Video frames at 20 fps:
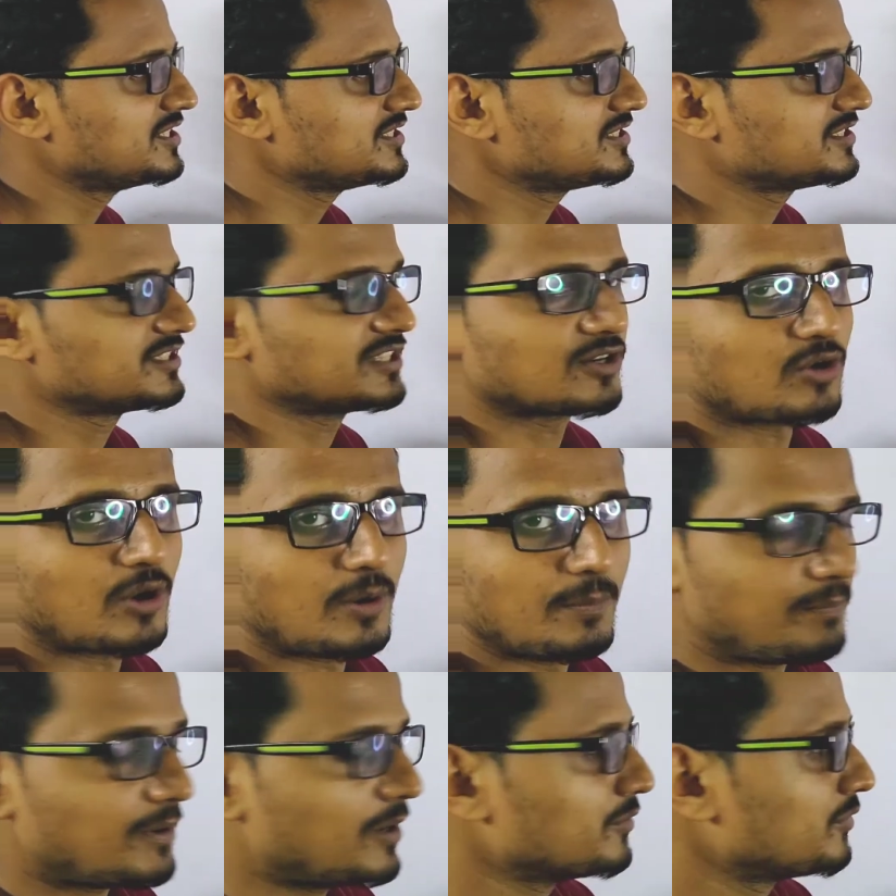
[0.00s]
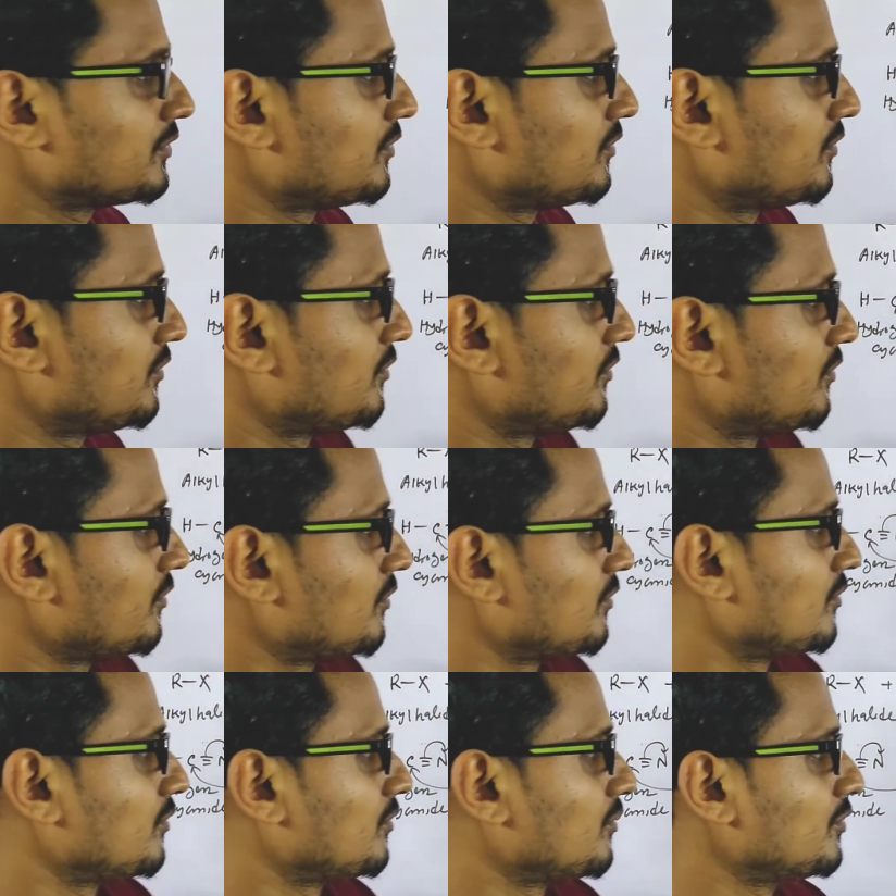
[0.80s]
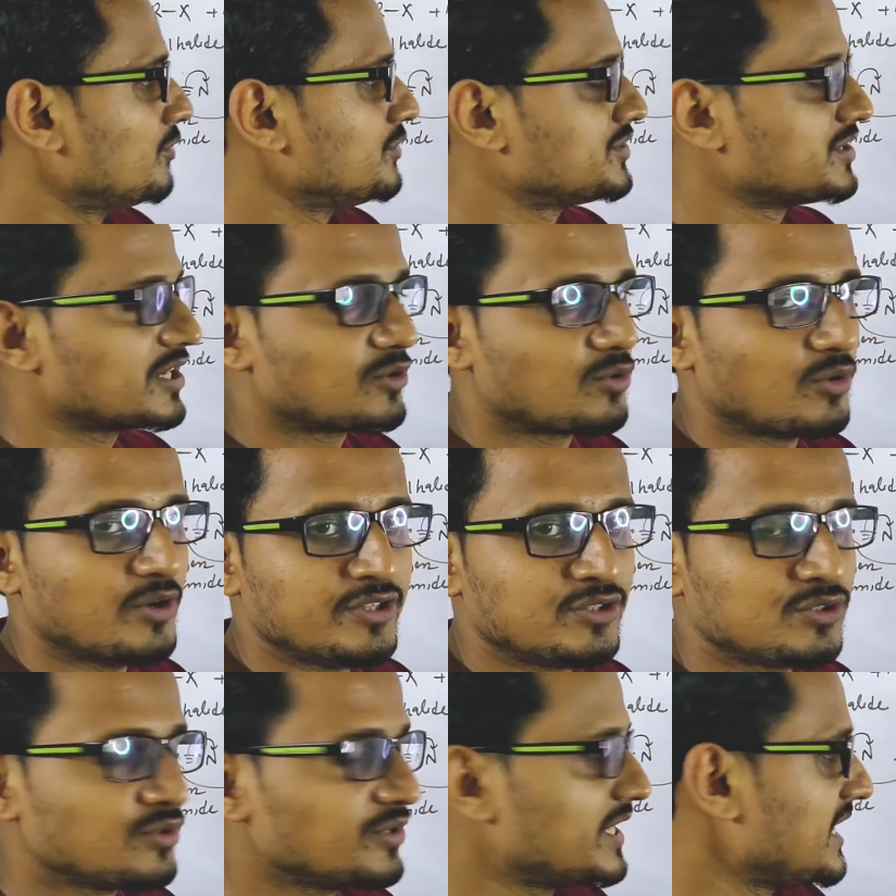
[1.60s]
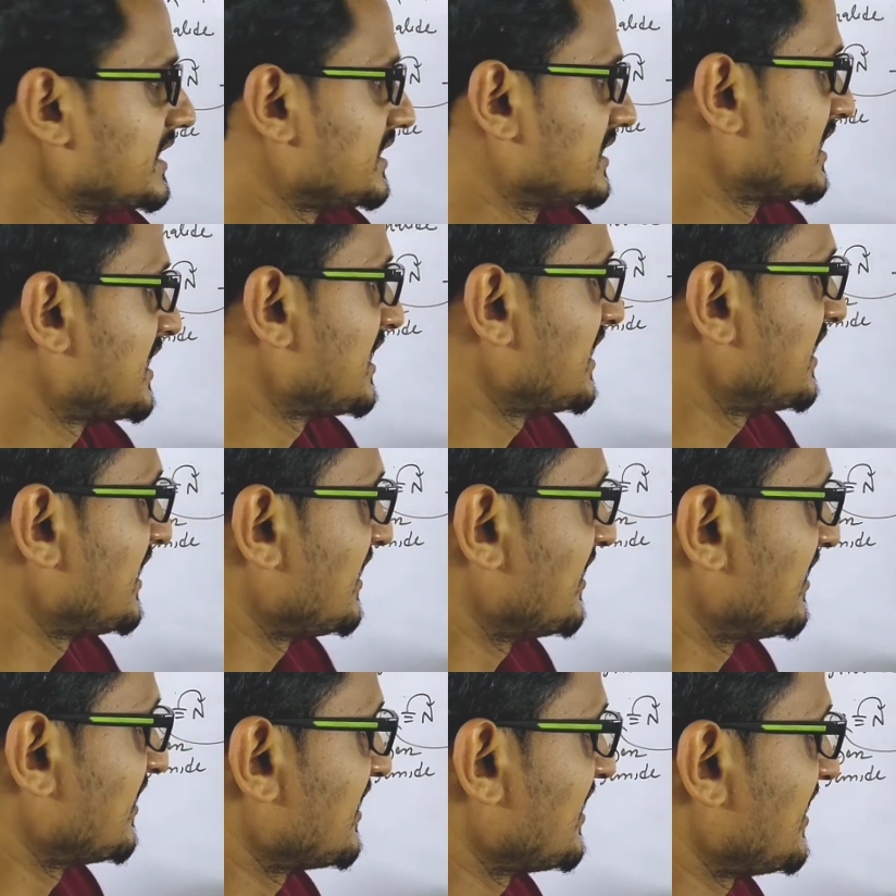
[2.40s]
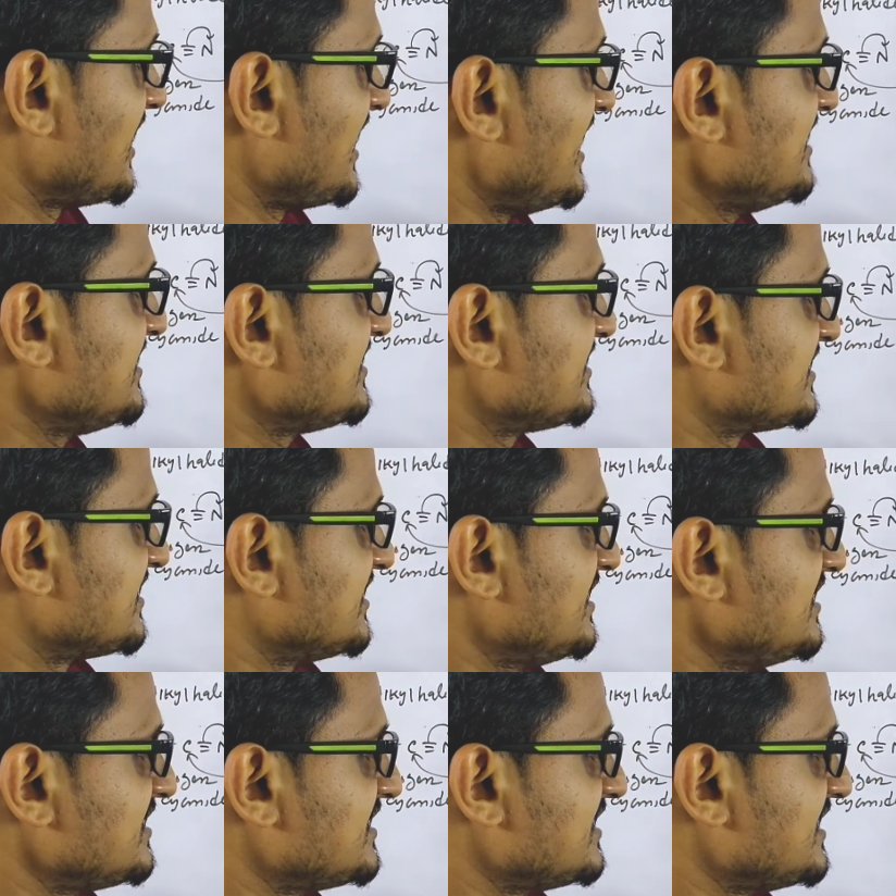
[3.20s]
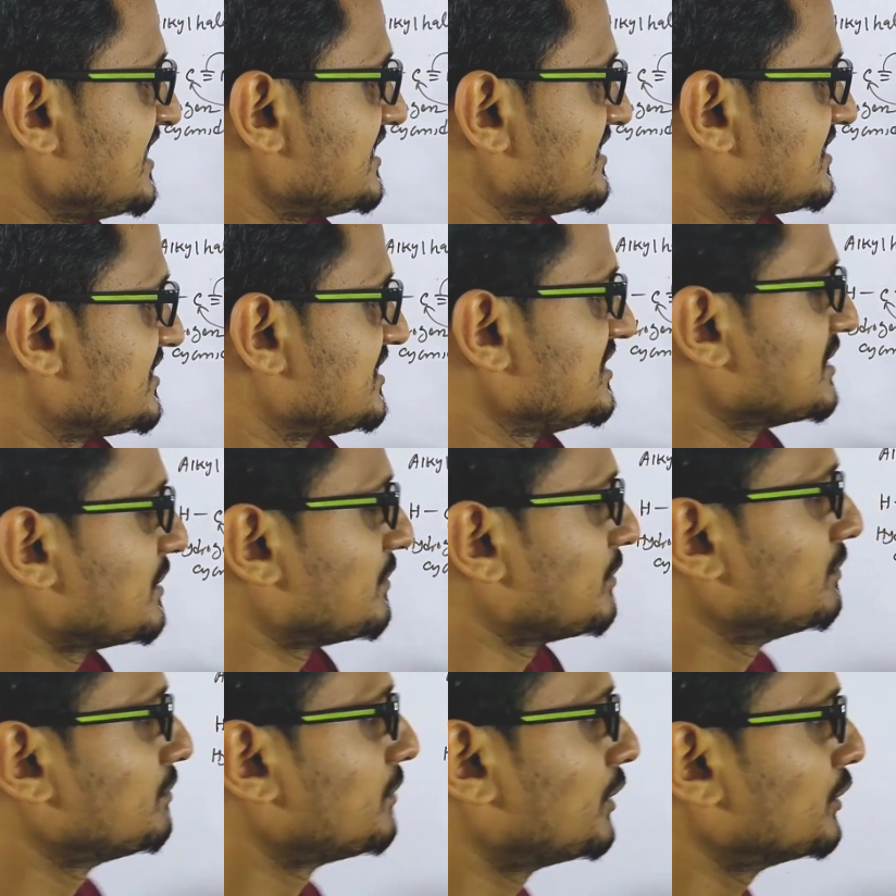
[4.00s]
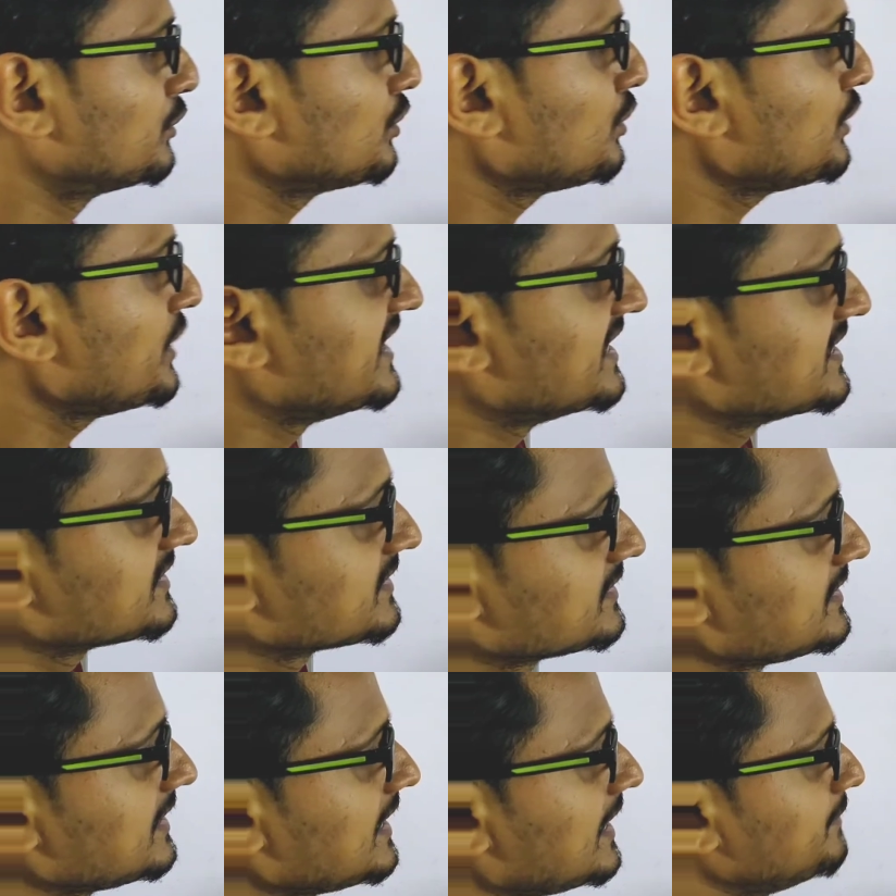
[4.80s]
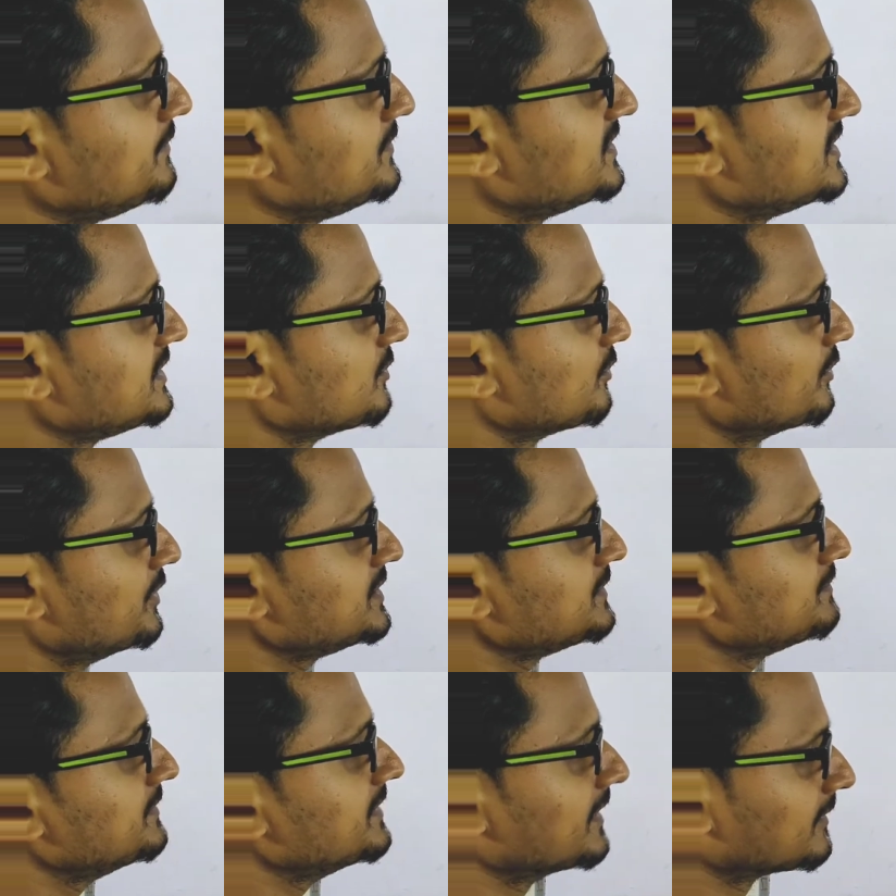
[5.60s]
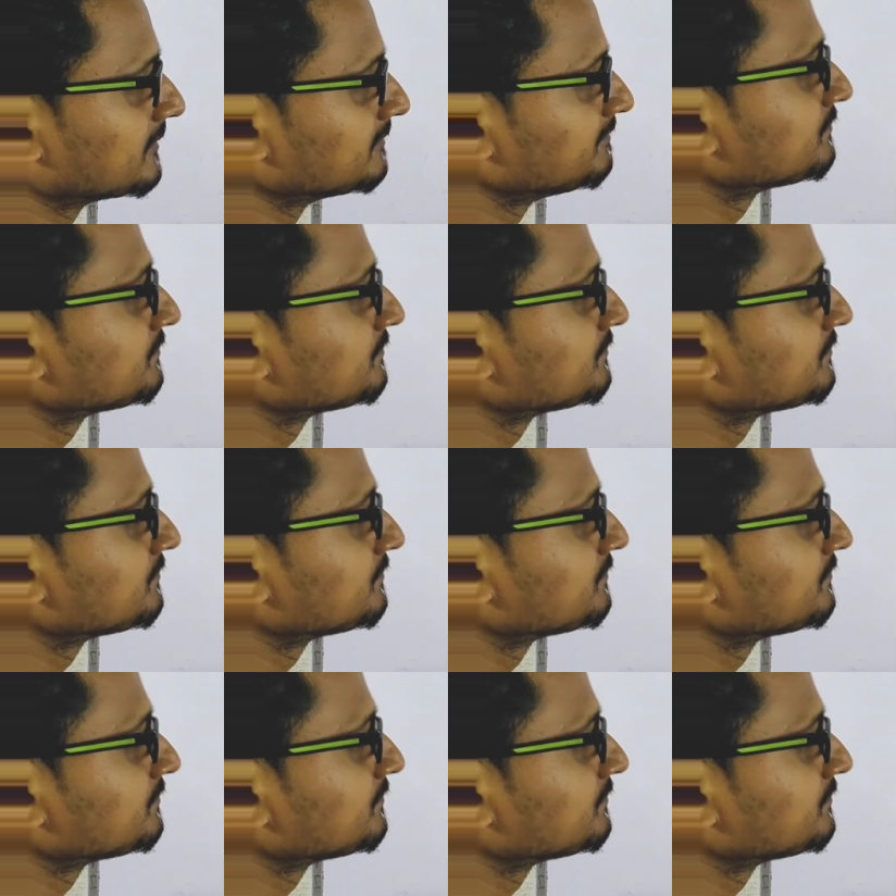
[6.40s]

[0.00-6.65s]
is the compound which you are going to get here, HCCH3 double bond O NH3 MgOH-Br.